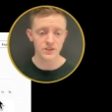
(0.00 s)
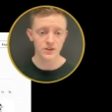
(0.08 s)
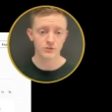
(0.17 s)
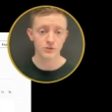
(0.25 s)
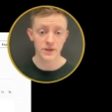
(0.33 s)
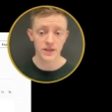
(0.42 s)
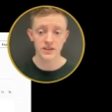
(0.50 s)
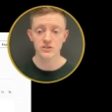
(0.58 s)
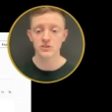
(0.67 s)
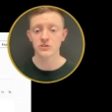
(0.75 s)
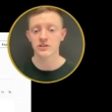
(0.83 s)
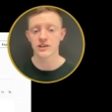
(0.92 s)
From here,
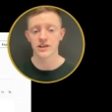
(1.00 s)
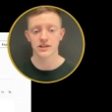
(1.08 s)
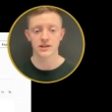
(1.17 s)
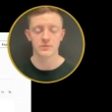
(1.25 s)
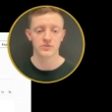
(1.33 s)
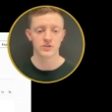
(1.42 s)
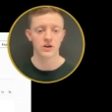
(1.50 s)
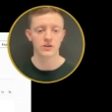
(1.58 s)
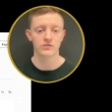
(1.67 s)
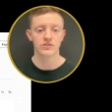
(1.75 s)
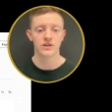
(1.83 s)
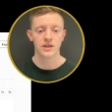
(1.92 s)
you can get a glimpse
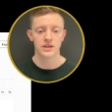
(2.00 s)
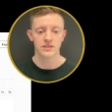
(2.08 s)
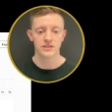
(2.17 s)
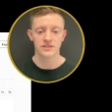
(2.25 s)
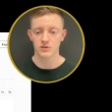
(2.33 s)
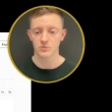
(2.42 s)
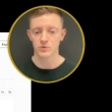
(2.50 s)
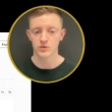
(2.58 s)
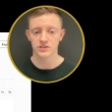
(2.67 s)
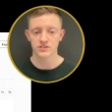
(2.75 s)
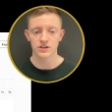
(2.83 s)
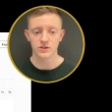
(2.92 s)
of the dashboard
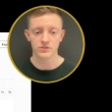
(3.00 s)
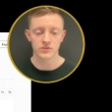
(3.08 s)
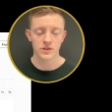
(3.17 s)
itself.